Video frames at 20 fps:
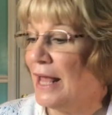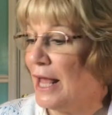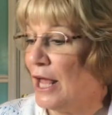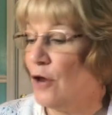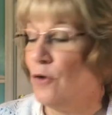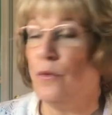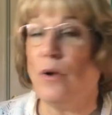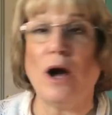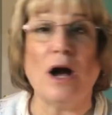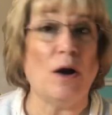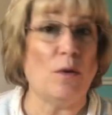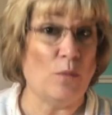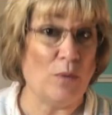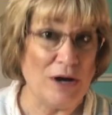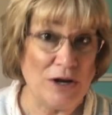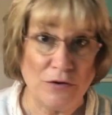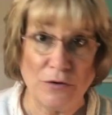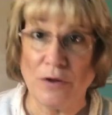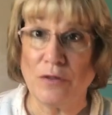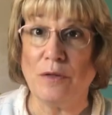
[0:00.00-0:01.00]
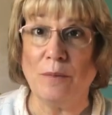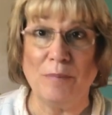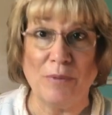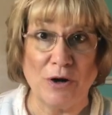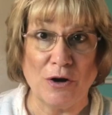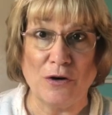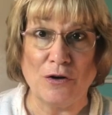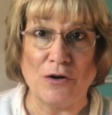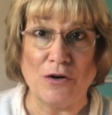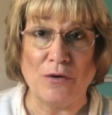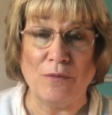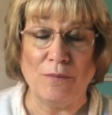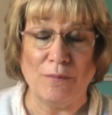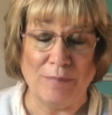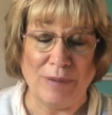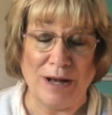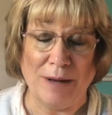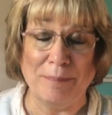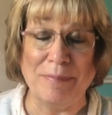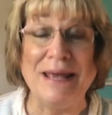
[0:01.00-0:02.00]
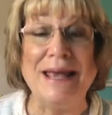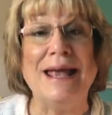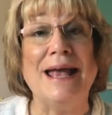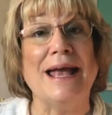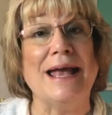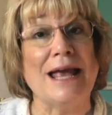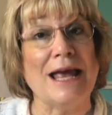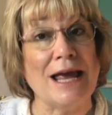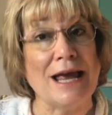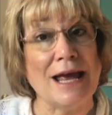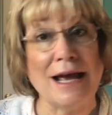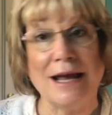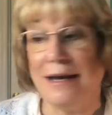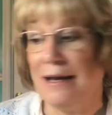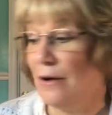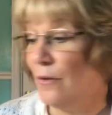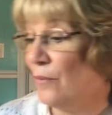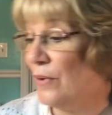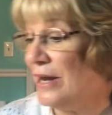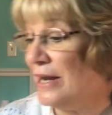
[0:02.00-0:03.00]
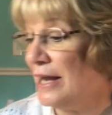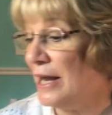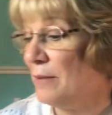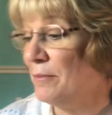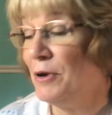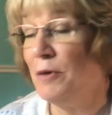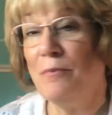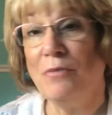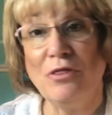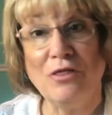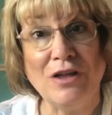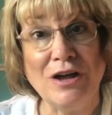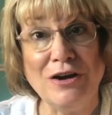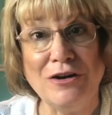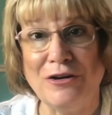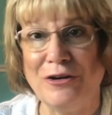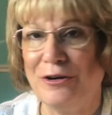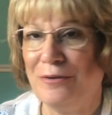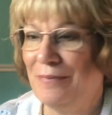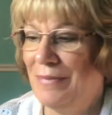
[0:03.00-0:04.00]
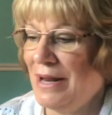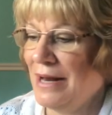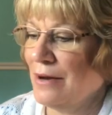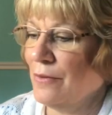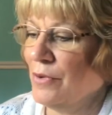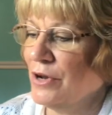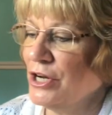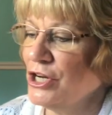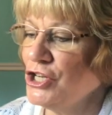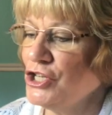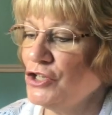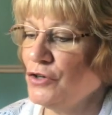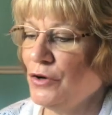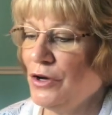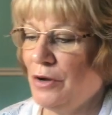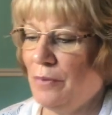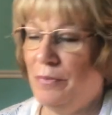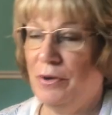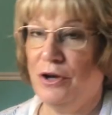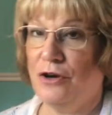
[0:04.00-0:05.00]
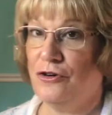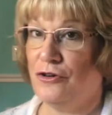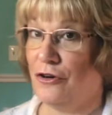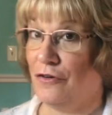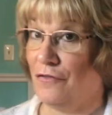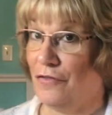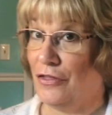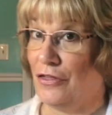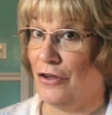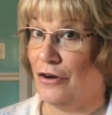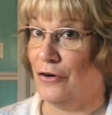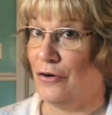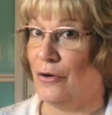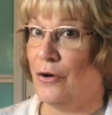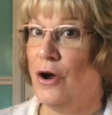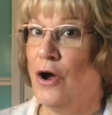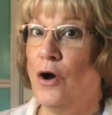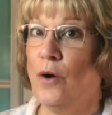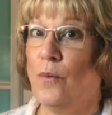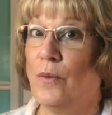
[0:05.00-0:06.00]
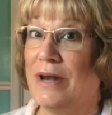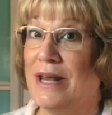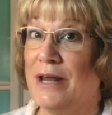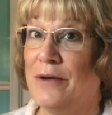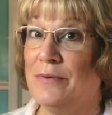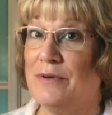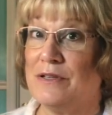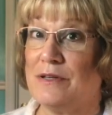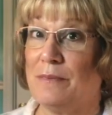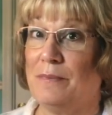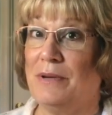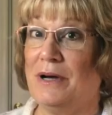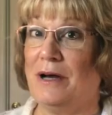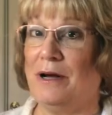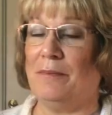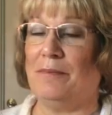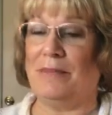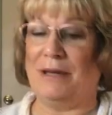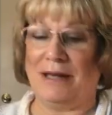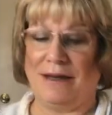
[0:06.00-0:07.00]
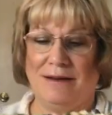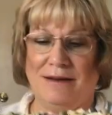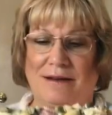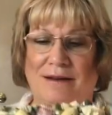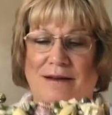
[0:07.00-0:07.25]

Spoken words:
And we took the bigger puppy and we named him Thunder. And I want to show you a picture of Thunder when he was a puppy.